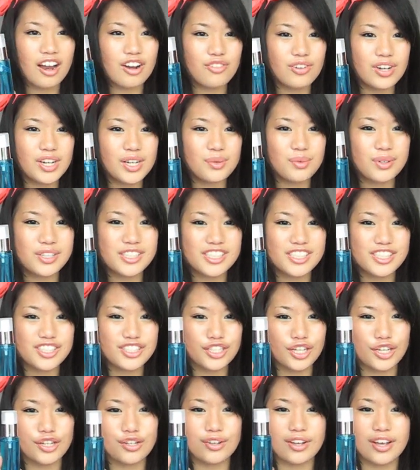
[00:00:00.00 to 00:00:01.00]
I really wanted to
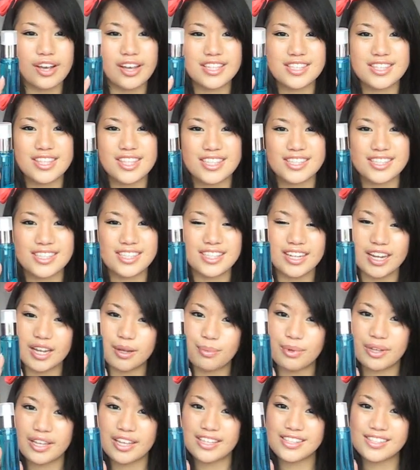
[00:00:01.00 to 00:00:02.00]
show you guys this
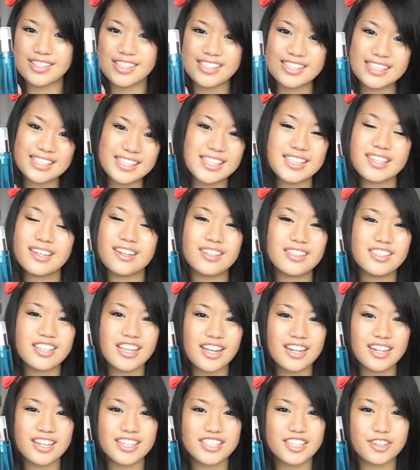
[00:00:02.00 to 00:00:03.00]
today because this is an
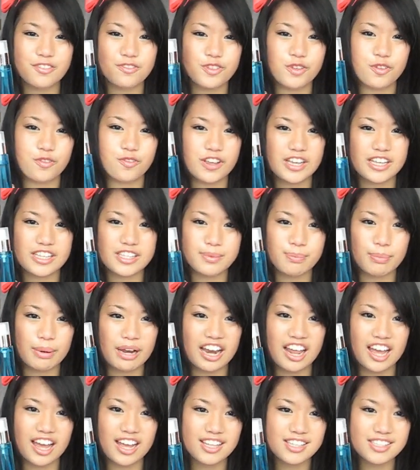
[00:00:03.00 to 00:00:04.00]
alternative to Fix
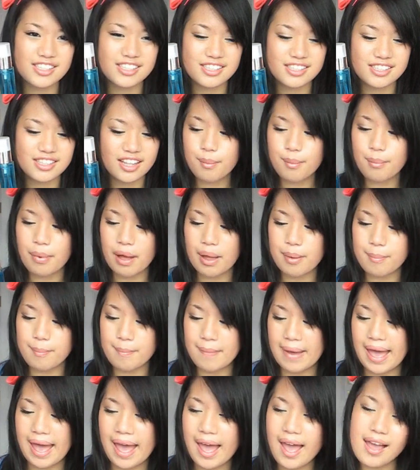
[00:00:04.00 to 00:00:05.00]
Plus by
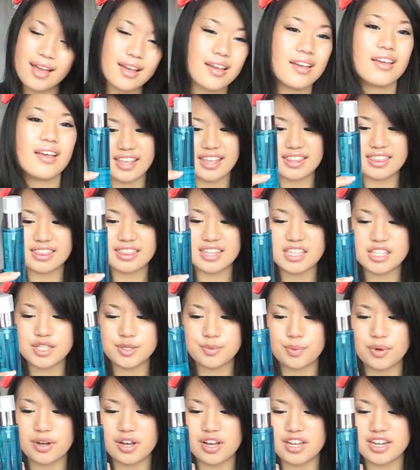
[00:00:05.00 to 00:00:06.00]
MAC, and
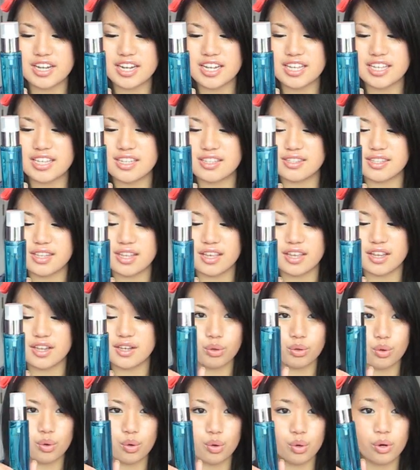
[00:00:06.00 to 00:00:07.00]
this one is
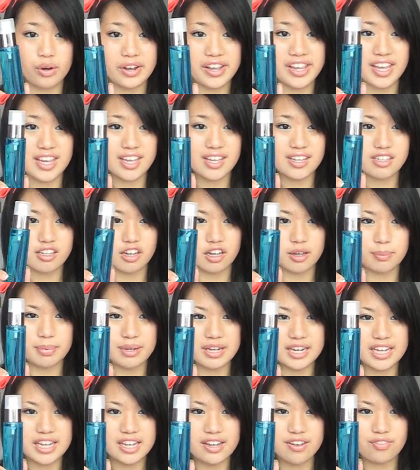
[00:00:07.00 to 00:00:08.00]
in Orchid, I
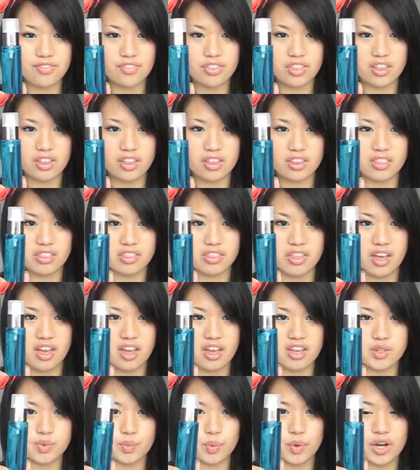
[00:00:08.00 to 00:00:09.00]
believe, the
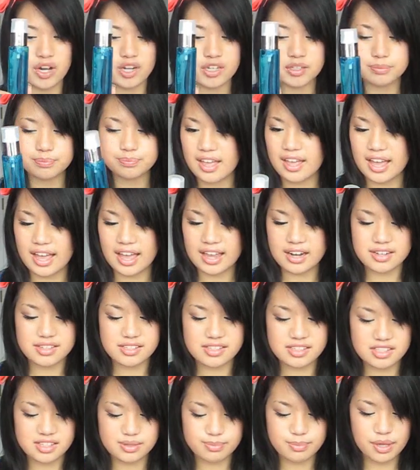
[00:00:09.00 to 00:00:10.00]
third one, and
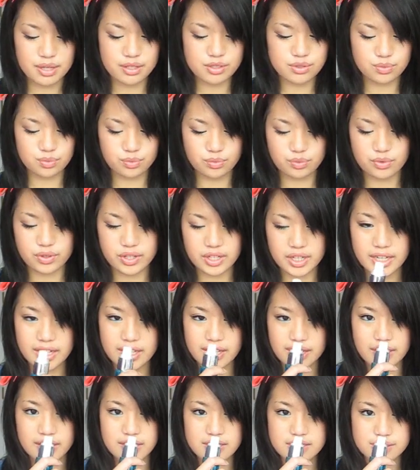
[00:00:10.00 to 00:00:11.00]
it smells really
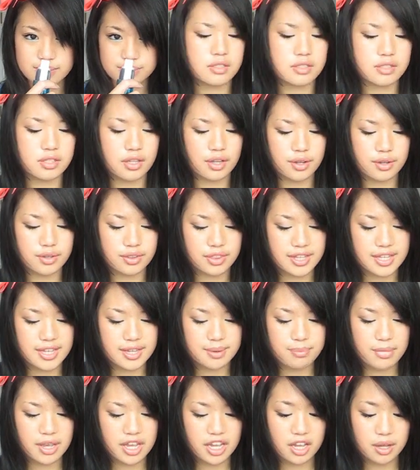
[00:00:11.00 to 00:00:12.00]
good. So
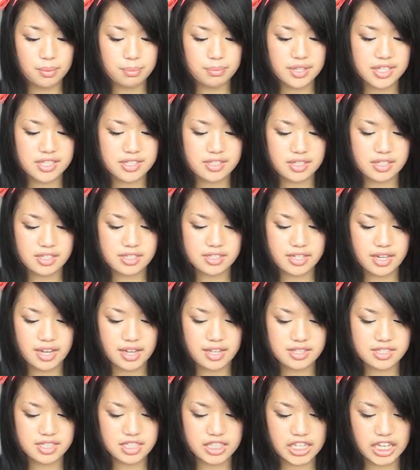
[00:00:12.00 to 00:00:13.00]
the makeup mist
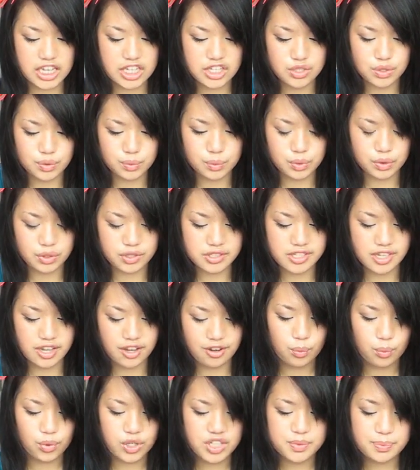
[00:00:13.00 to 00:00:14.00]
contains glacier
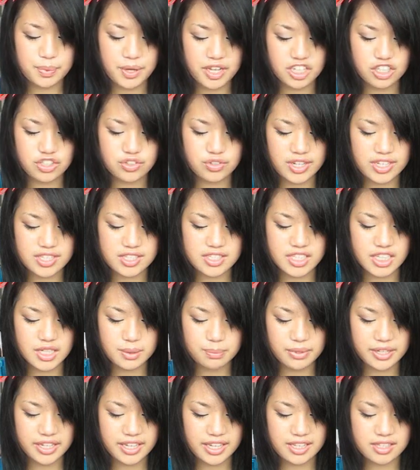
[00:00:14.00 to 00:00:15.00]
water, which penetrates
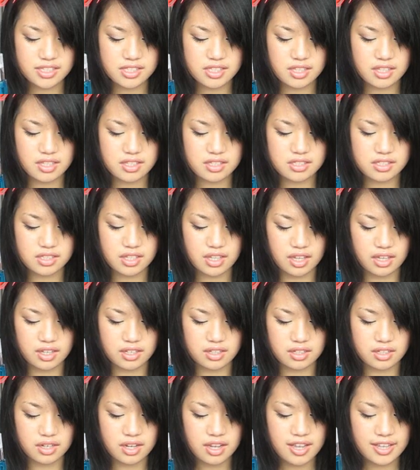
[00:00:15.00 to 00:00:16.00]
deeply into the
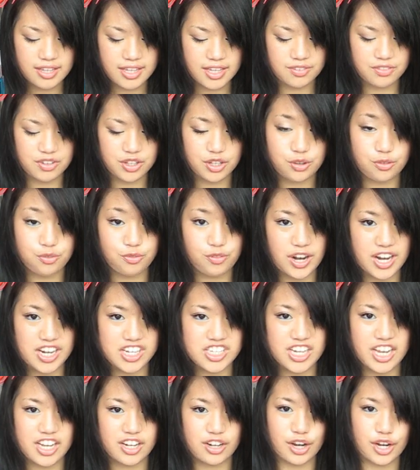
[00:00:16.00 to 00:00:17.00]
skin, giving you
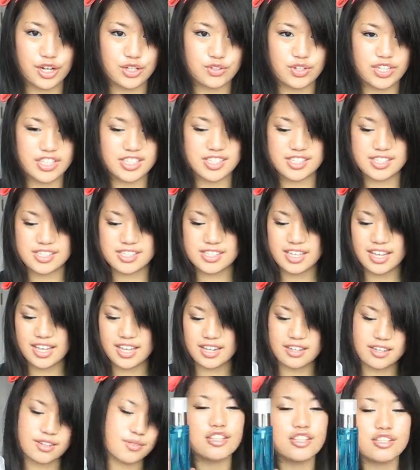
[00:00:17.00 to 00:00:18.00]
fresh and hydrated
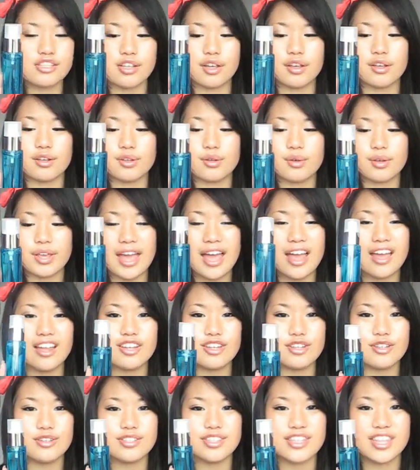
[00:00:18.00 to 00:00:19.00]
skin. So you
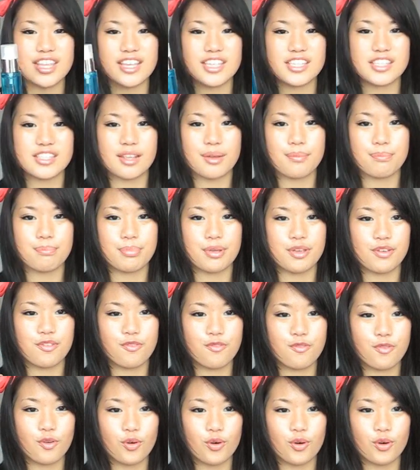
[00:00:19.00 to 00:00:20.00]
can use this
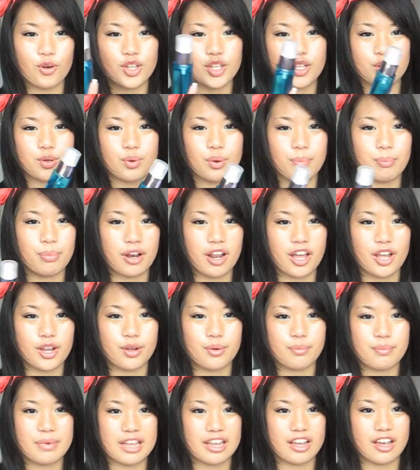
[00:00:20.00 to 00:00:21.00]
before you apply
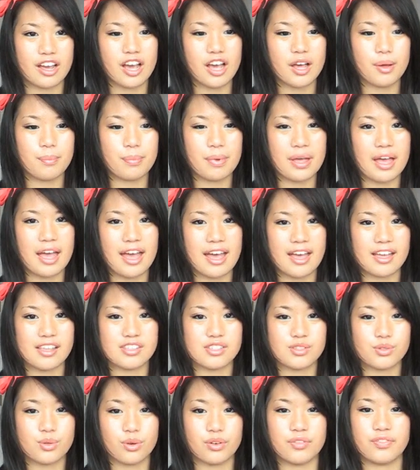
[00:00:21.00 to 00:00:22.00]
your makeup,
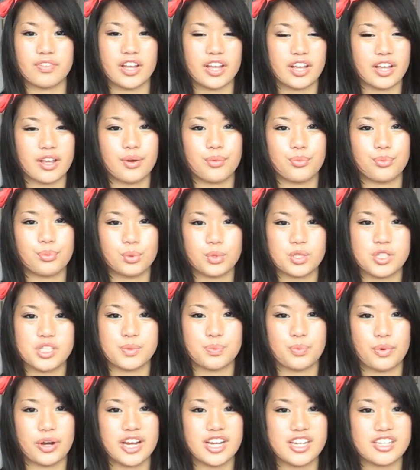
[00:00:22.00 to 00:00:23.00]
as sort of like a water
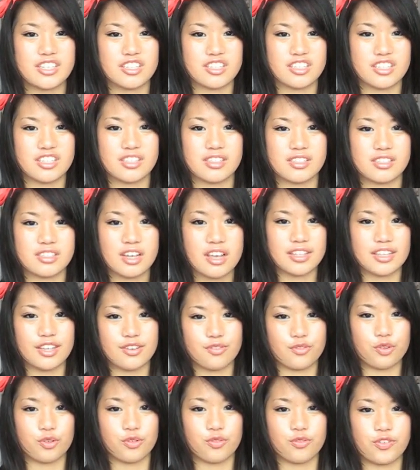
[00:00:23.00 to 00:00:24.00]
spray to just
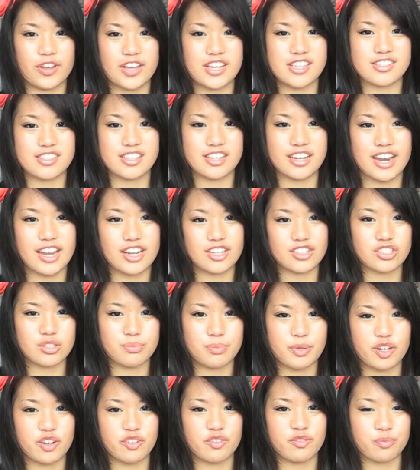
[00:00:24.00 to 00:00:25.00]
give your face an
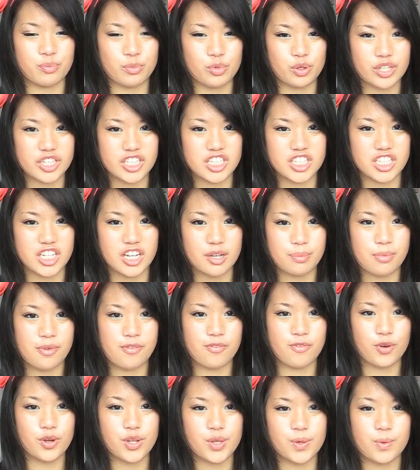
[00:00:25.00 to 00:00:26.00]
extra bit of moisture
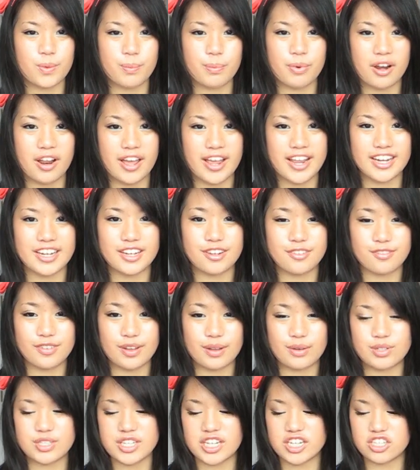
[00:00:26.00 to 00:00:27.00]
before you apply any
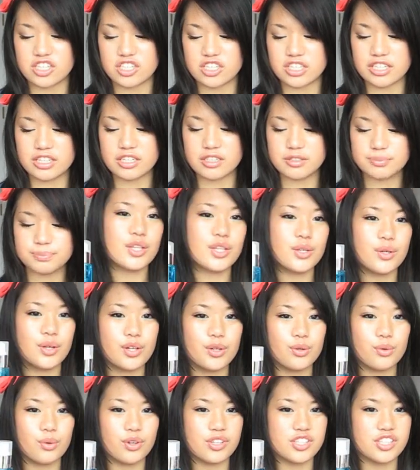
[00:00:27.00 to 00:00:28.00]
foundation. You
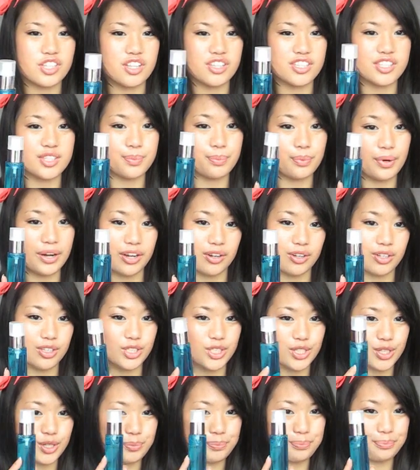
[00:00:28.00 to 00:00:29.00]
can also spray it
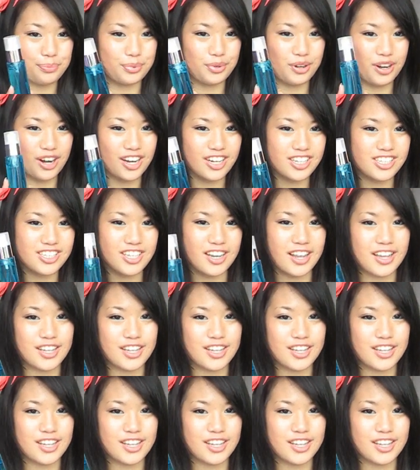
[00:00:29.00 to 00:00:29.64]
onto your brush